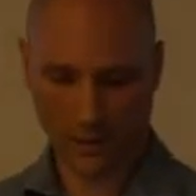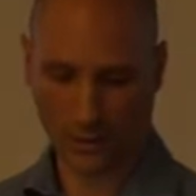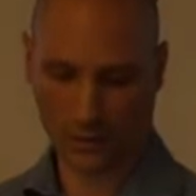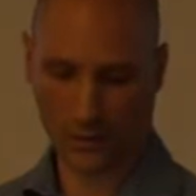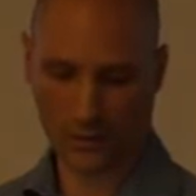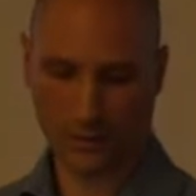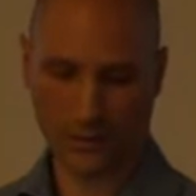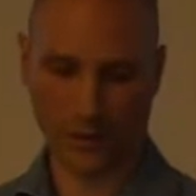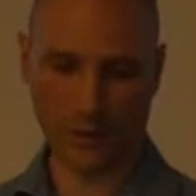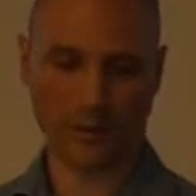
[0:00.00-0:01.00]

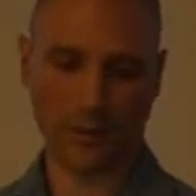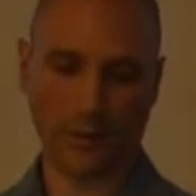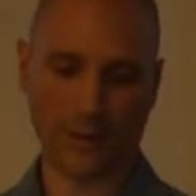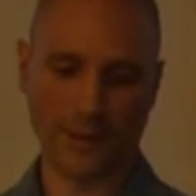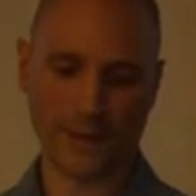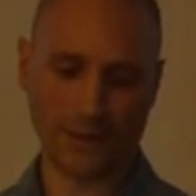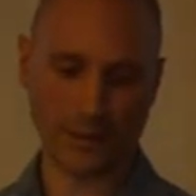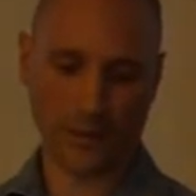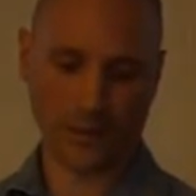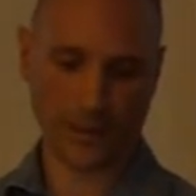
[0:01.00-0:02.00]
a good probability,
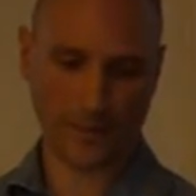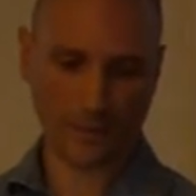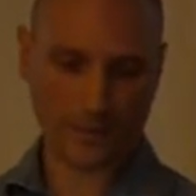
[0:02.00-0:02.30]
right?